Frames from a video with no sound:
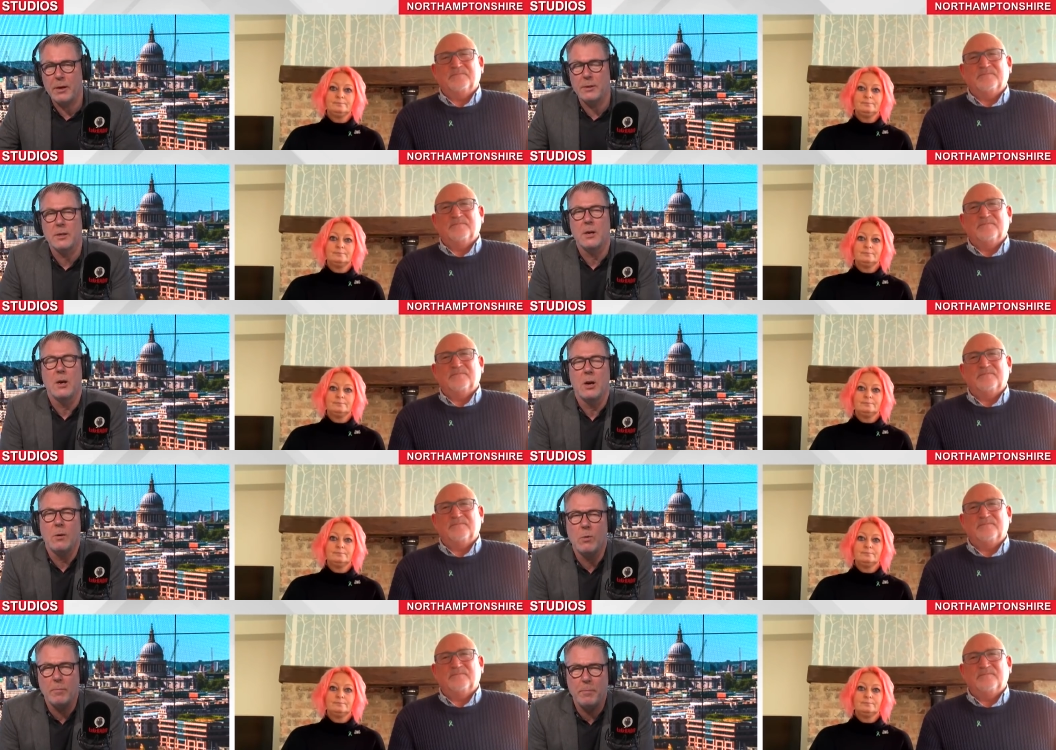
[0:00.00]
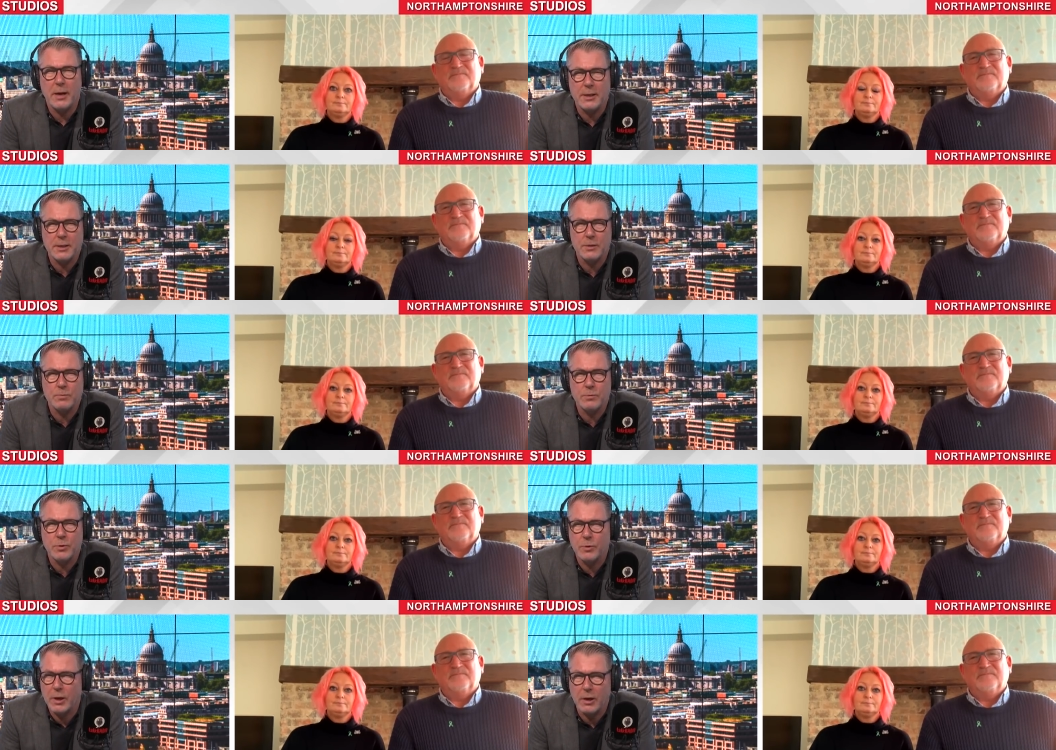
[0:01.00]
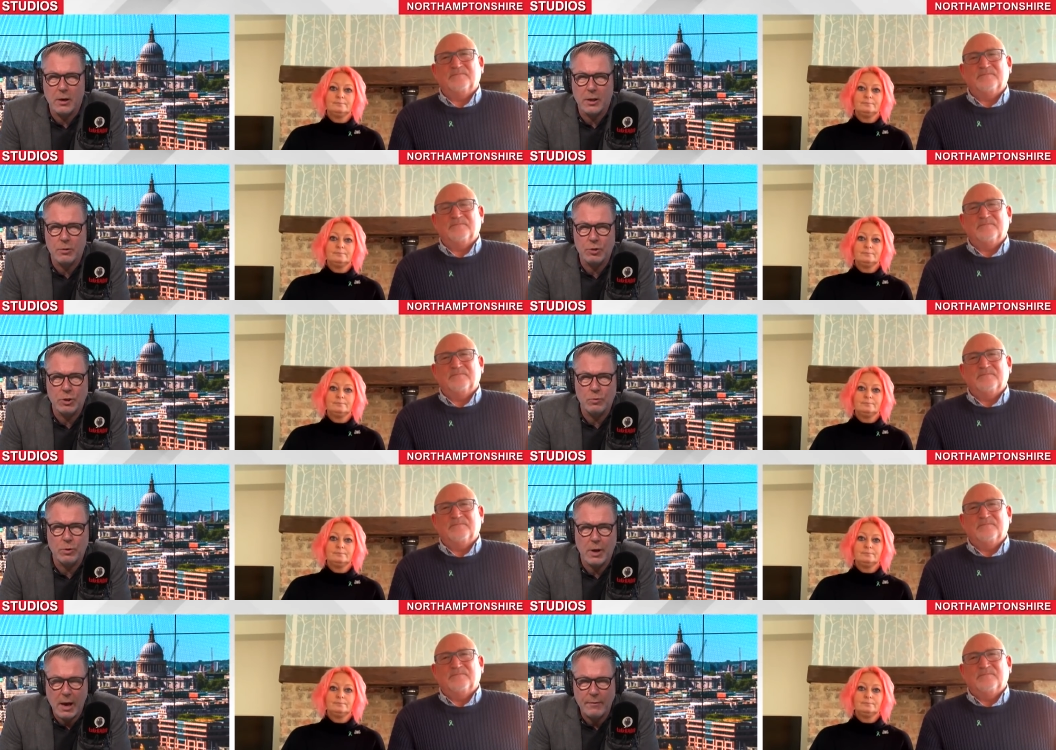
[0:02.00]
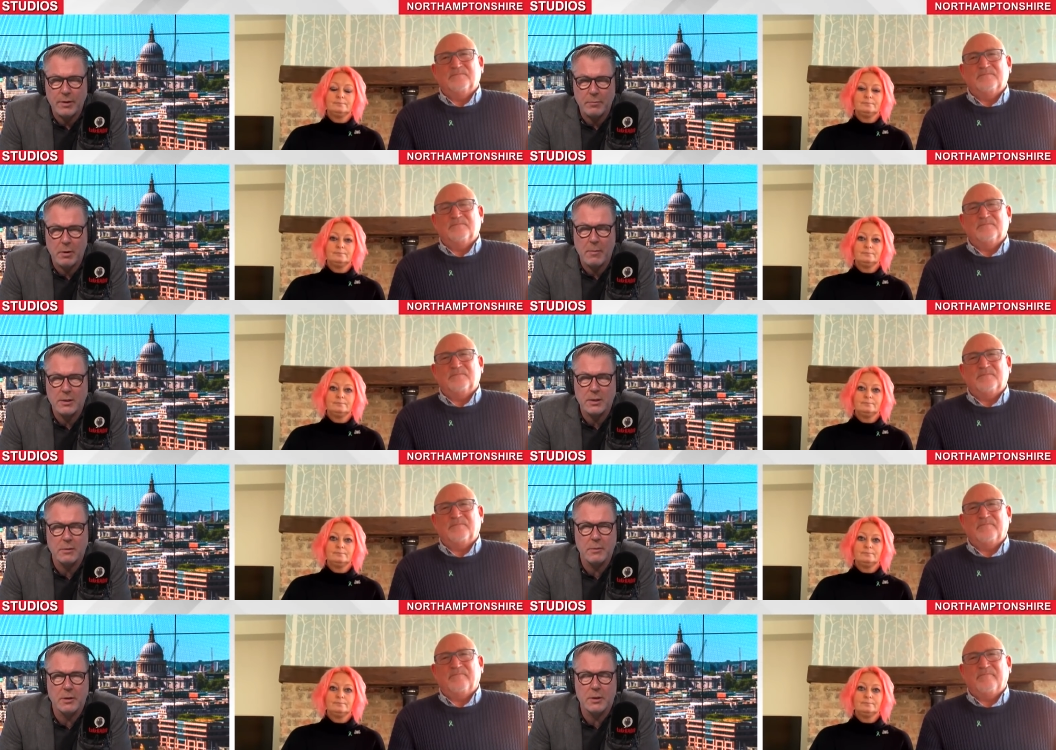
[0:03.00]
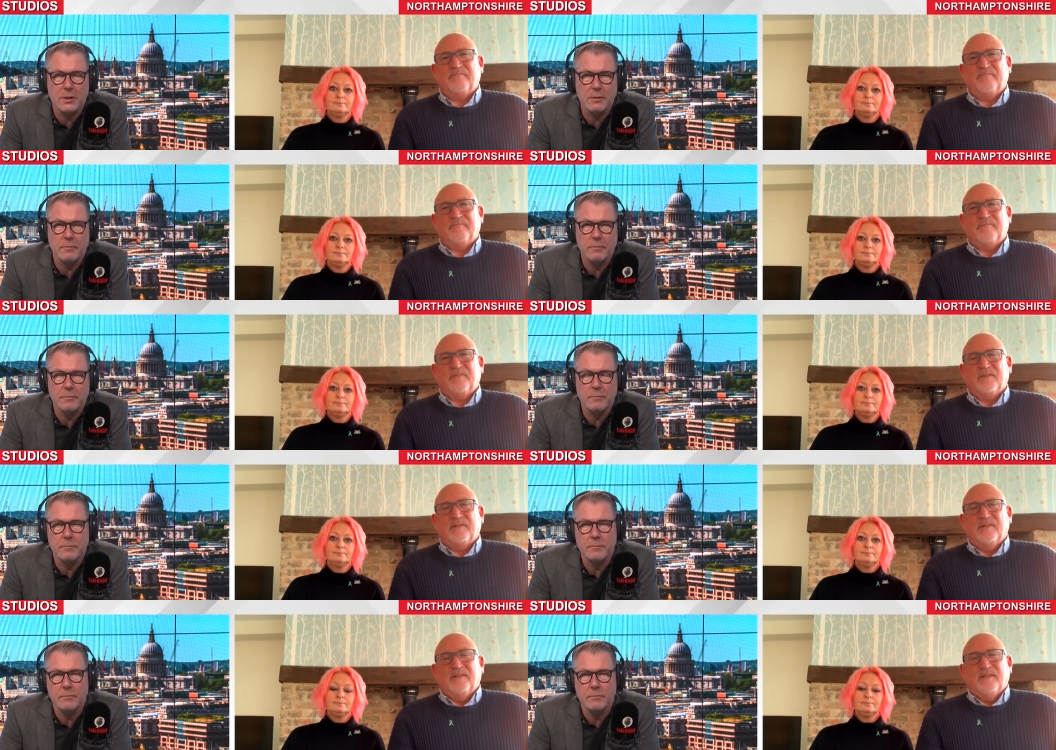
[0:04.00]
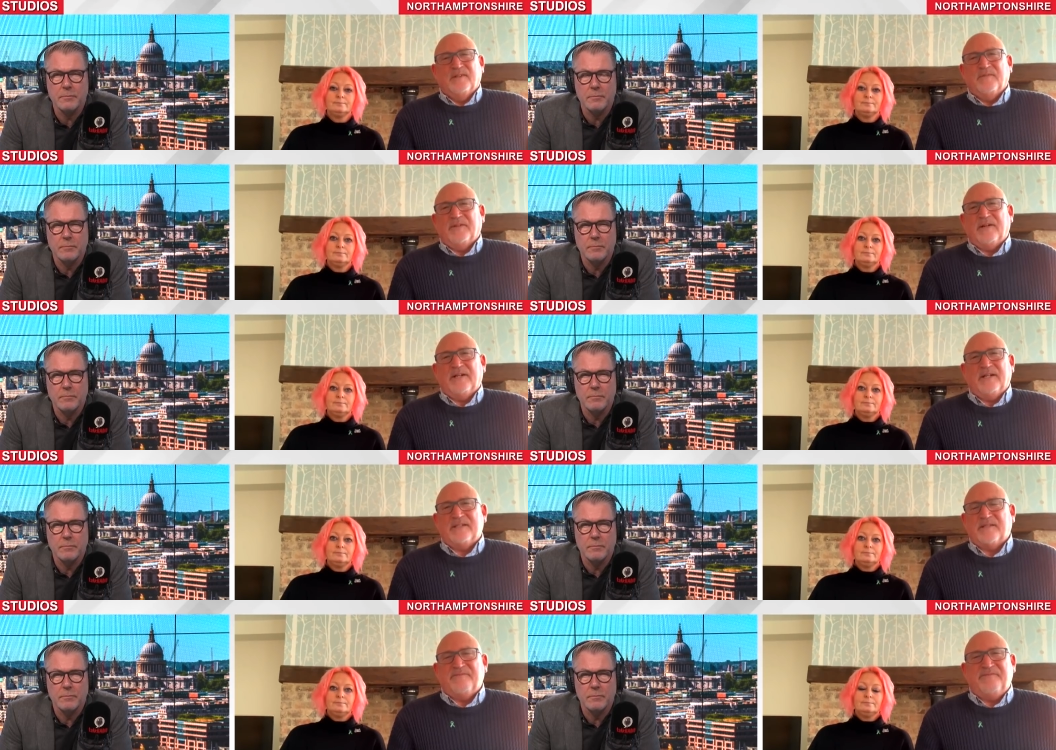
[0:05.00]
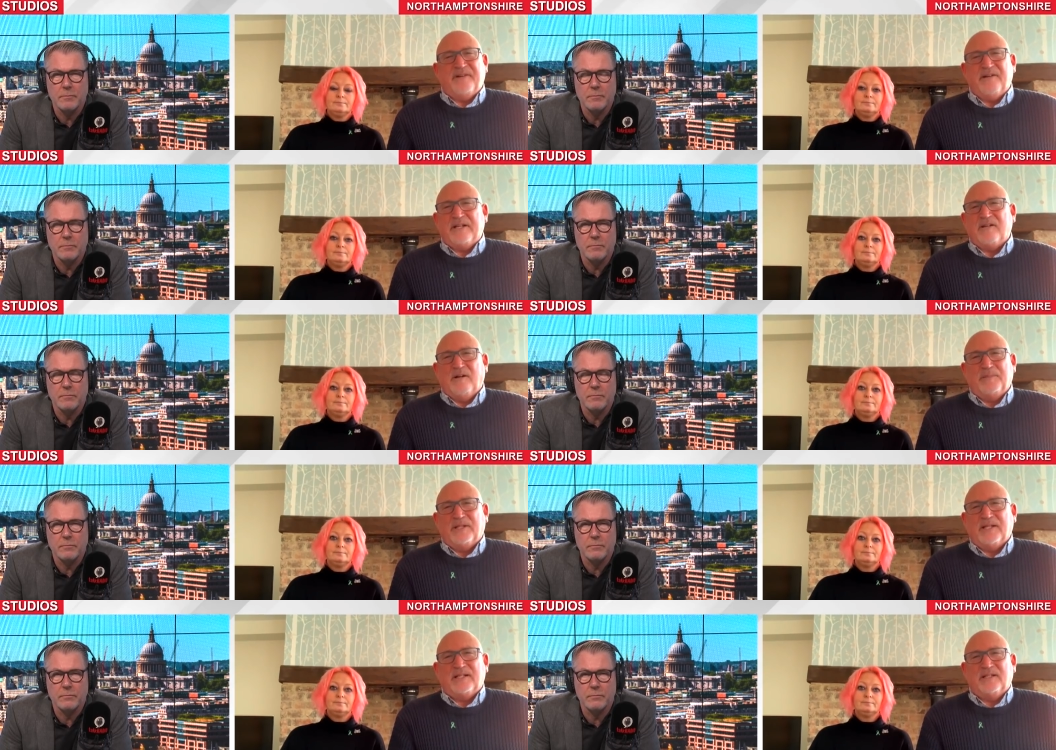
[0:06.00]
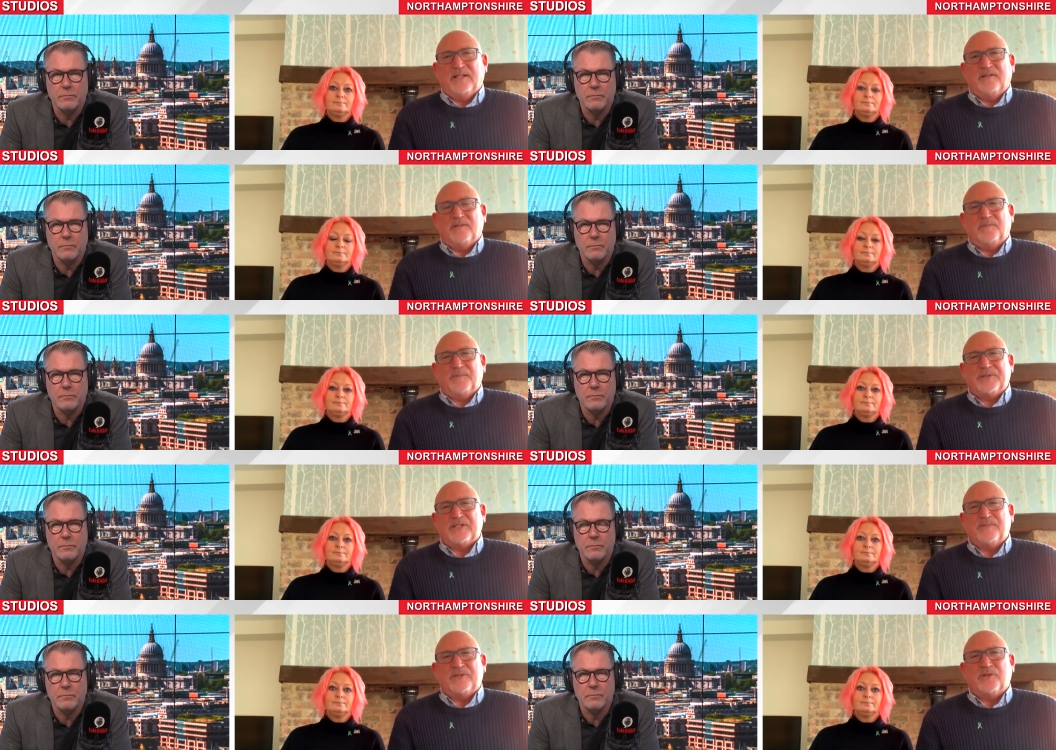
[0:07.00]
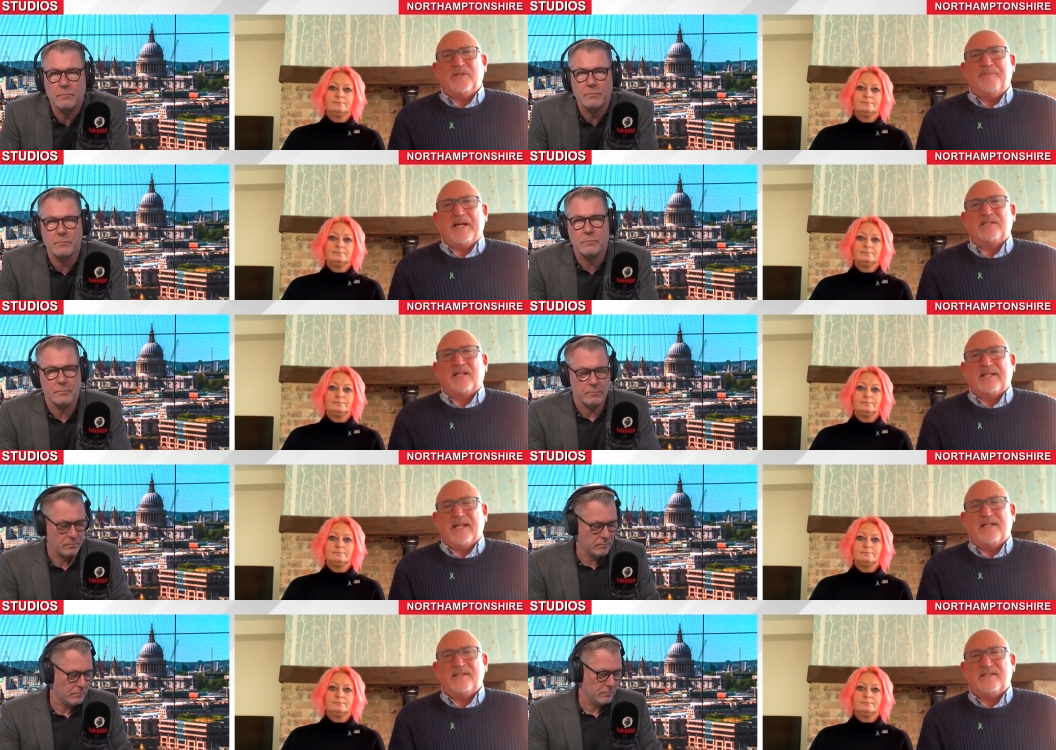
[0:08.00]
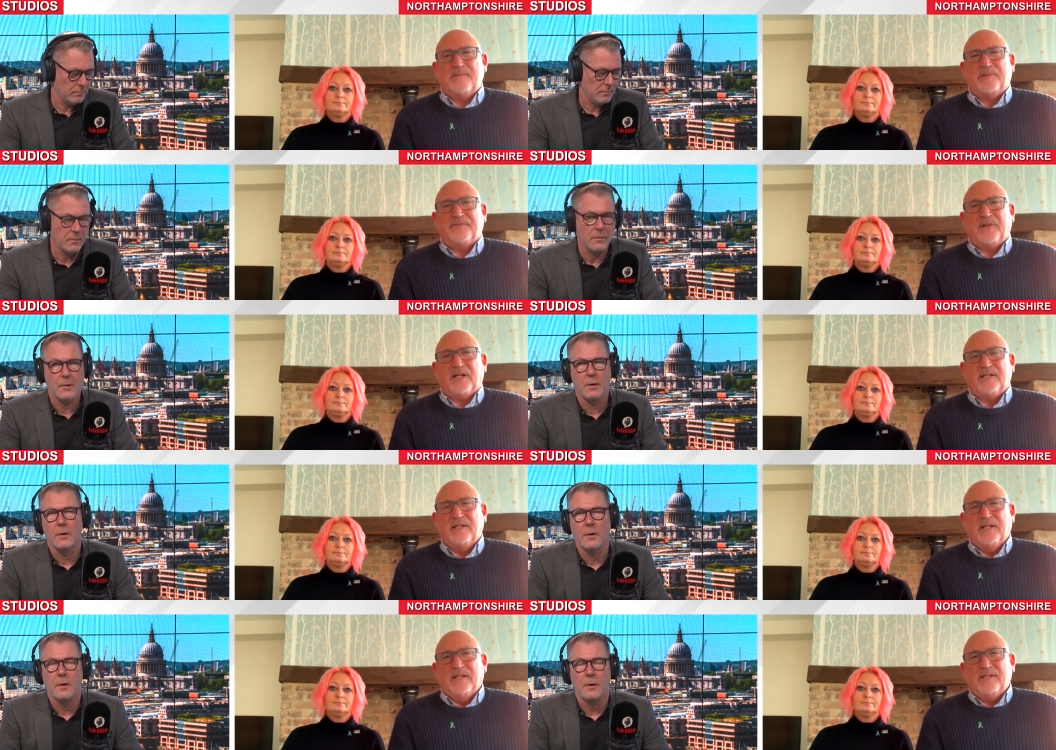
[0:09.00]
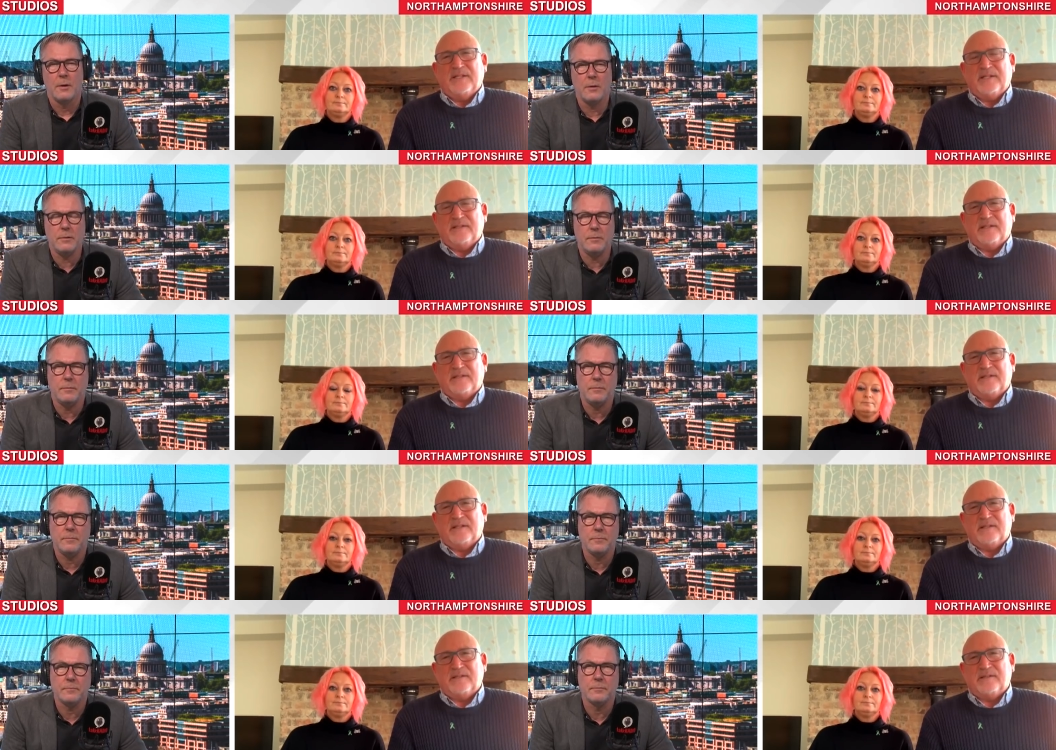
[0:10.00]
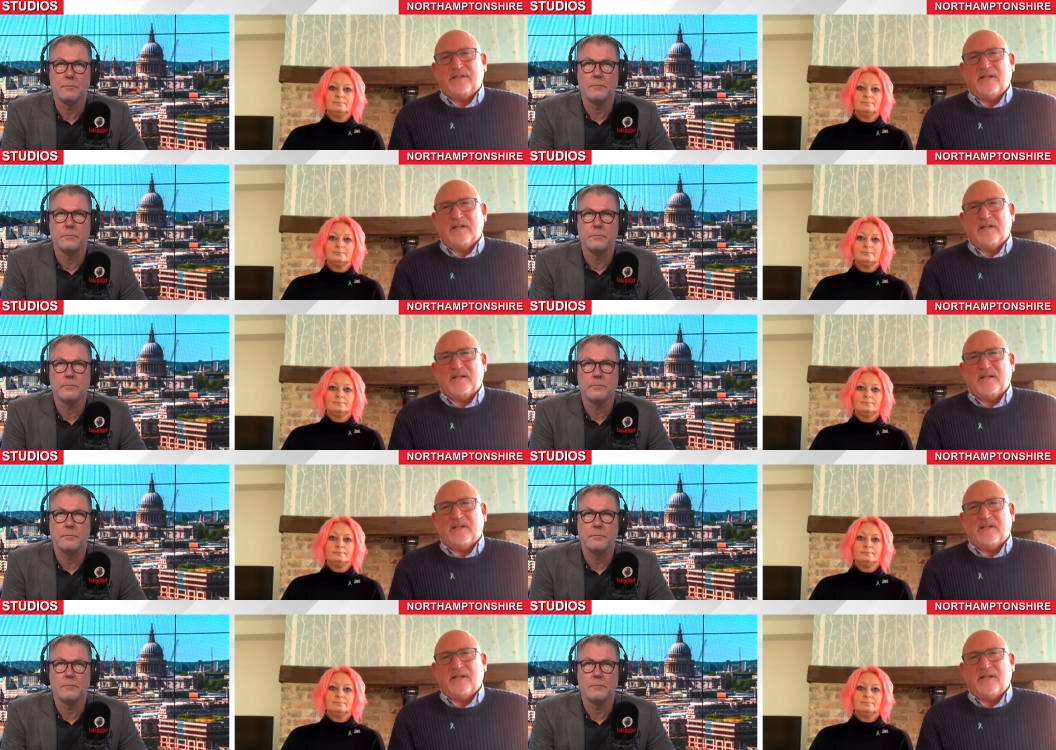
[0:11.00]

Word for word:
Speaker 1: base, on what basis do they argue she would have diplomatic immunity?
Speaker 2: very it's a very complicated legal position, but doing the best I can to simplify the the, the,